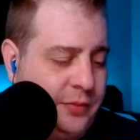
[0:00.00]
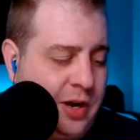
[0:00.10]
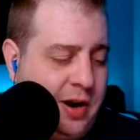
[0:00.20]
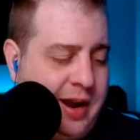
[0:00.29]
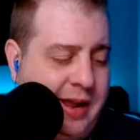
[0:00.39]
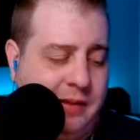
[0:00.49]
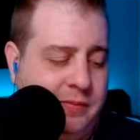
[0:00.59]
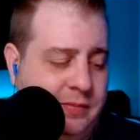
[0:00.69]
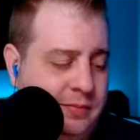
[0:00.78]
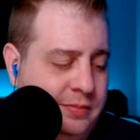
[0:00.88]
All right.
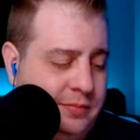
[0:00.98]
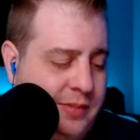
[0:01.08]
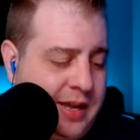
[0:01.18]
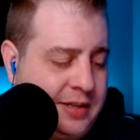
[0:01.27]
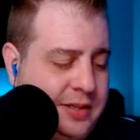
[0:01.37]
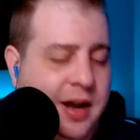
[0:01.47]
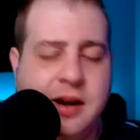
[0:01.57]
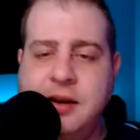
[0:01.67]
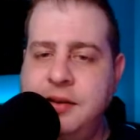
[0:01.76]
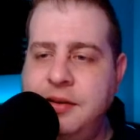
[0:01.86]
Thanks,
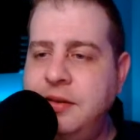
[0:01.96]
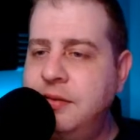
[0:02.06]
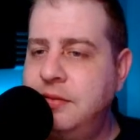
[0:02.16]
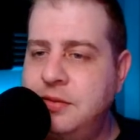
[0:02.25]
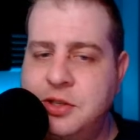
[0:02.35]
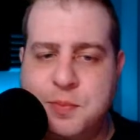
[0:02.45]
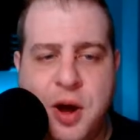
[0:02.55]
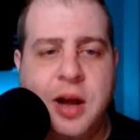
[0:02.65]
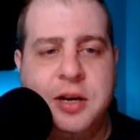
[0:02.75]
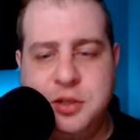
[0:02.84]
Dunk. Just
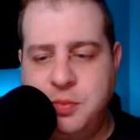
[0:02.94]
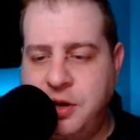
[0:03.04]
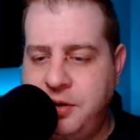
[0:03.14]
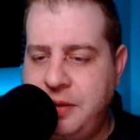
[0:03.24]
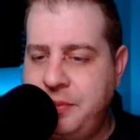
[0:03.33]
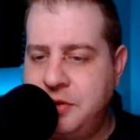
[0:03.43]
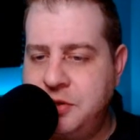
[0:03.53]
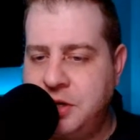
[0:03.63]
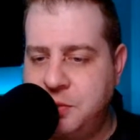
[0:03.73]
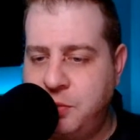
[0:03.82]
modded you, brother. I
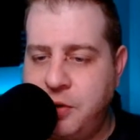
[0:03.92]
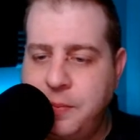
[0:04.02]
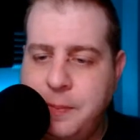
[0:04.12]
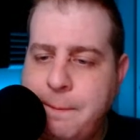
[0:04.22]
appreciate you, bro.